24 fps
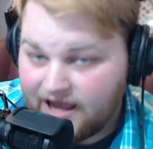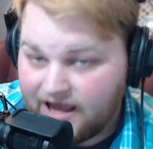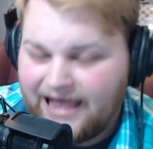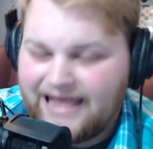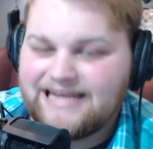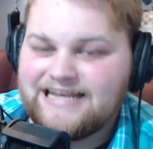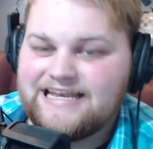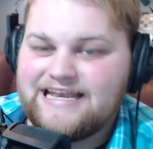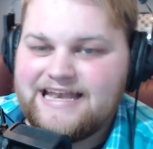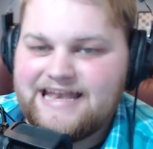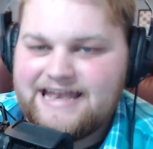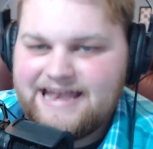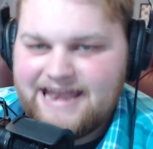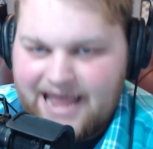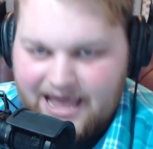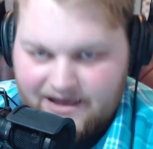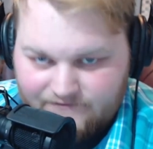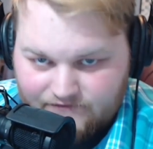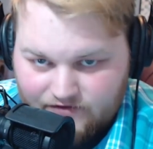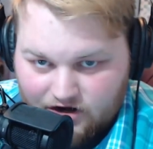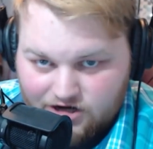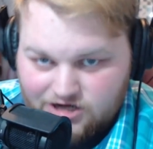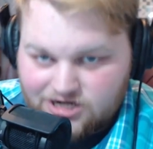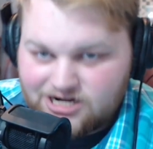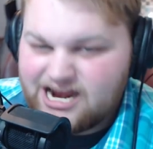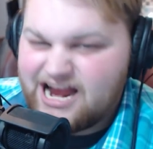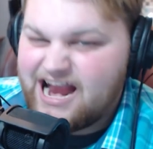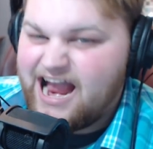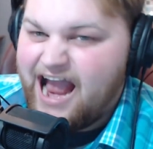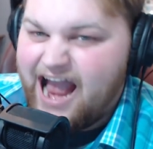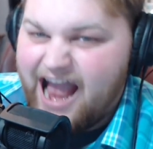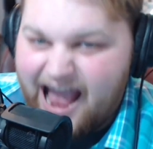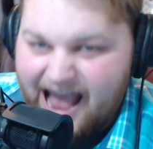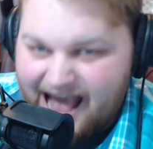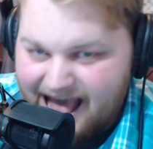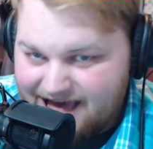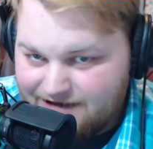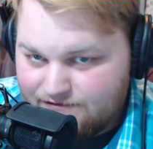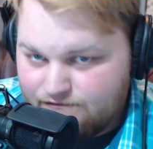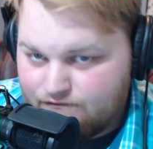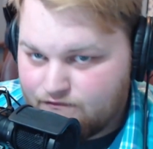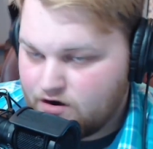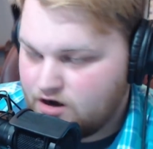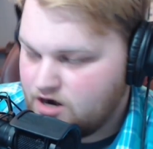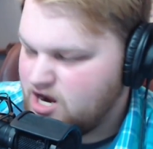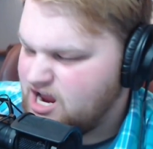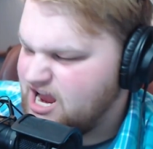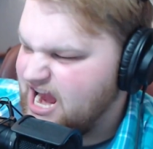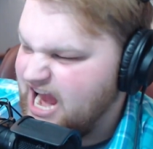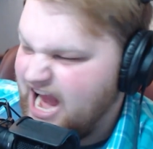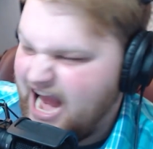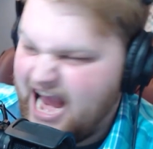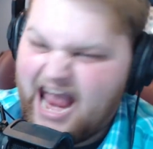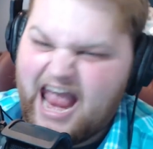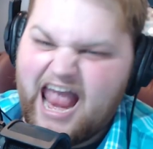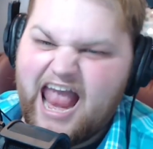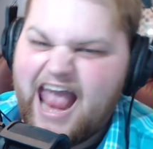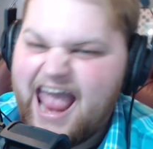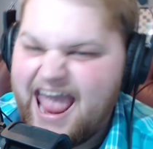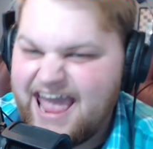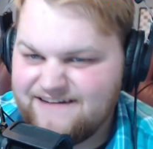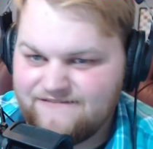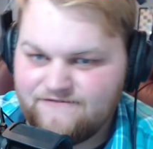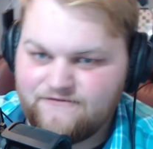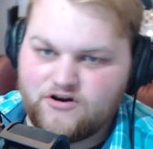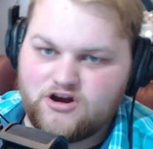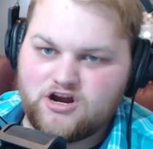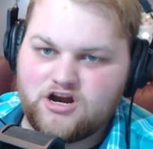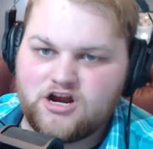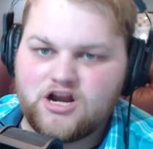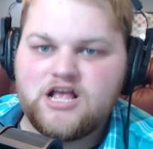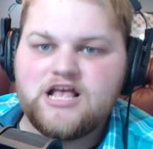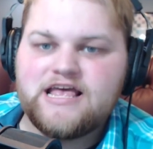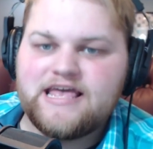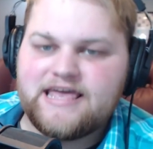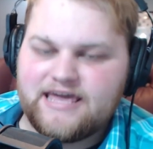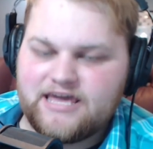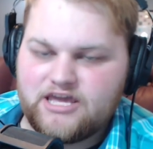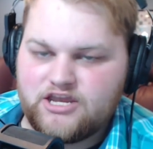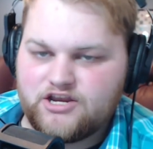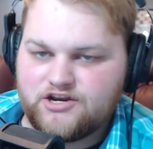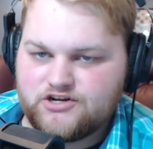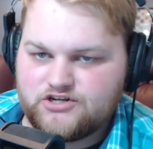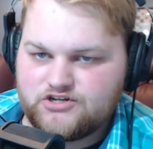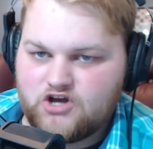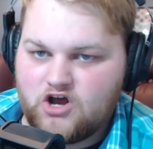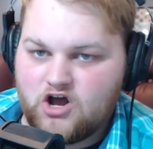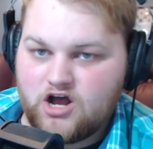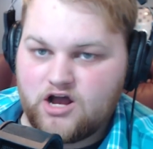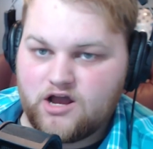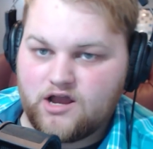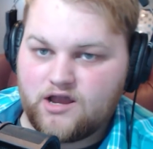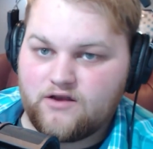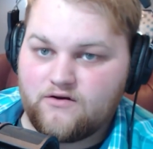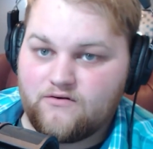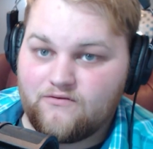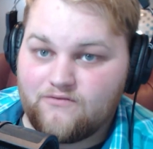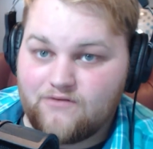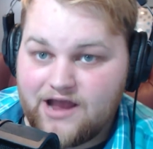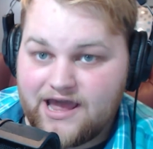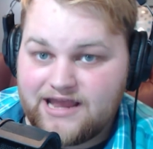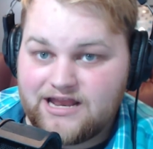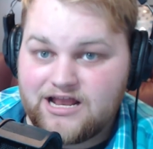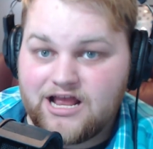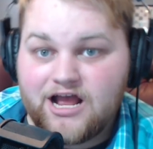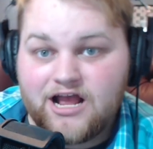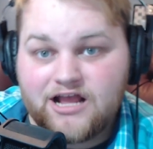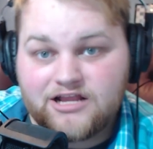Never, ever, ever hit your dog, right?